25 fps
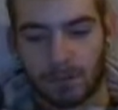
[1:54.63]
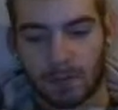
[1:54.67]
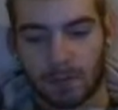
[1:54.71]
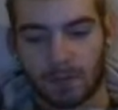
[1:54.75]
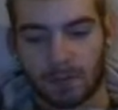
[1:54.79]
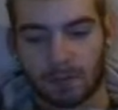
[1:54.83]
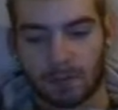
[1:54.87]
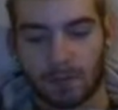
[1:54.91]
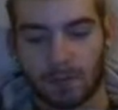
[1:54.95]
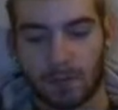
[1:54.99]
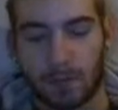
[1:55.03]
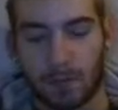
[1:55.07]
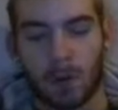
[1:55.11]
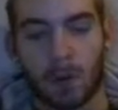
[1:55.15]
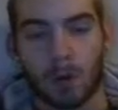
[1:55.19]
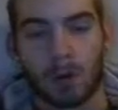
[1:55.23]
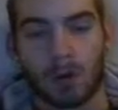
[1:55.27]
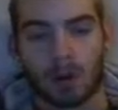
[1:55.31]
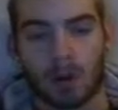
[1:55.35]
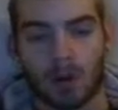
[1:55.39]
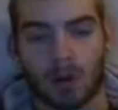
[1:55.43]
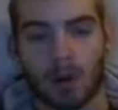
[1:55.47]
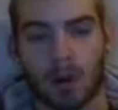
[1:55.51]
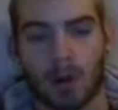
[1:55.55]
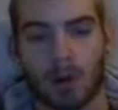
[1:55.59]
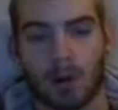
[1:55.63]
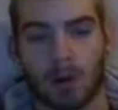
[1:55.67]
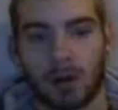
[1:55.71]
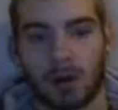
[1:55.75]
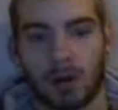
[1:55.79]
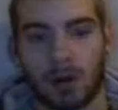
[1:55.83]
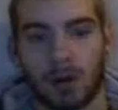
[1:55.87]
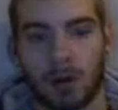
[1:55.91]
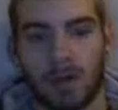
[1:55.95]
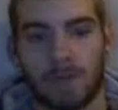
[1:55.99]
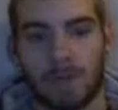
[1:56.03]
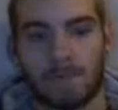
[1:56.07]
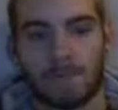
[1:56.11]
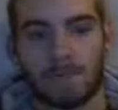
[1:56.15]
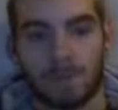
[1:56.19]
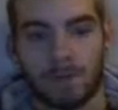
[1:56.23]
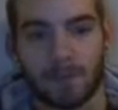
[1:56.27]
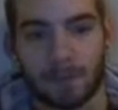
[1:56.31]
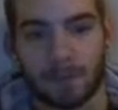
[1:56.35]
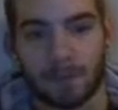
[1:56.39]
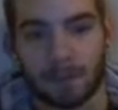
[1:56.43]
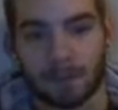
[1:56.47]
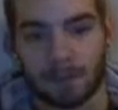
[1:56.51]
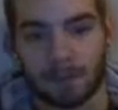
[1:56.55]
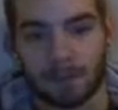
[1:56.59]
a support card at
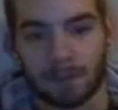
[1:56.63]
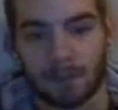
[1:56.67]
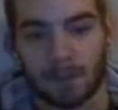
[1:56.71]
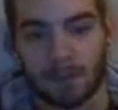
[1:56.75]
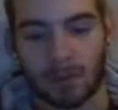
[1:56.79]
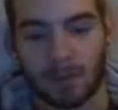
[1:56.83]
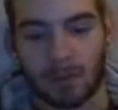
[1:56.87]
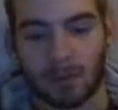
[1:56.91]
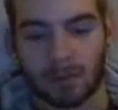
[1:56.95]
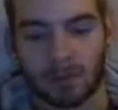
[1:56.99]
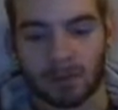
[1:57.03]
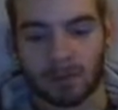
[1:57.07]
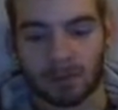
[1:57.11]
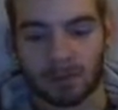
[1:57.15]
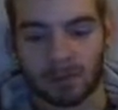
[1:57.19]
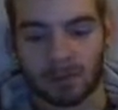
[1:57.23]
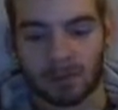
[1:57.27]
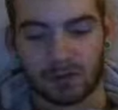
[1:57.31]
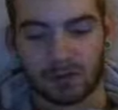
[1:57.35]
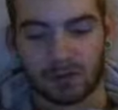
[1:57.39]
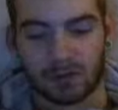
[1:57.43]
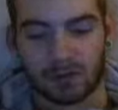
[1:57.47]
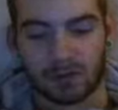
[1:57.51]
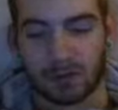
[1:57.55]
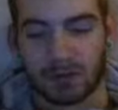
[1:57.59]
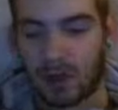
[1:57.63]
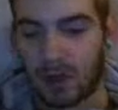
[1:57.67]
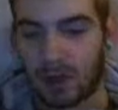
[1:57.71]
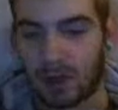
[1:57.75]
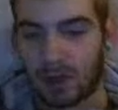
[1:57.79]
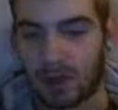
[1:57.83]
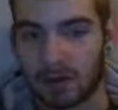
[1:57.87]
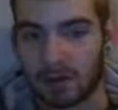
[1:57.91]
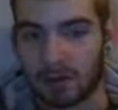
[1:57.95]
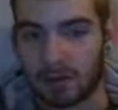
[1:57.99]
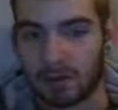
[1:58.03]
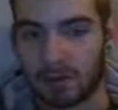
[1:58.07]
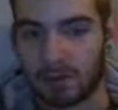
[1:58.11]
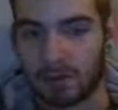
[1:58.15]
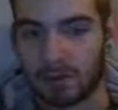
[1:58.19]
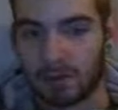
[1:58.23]
first, and then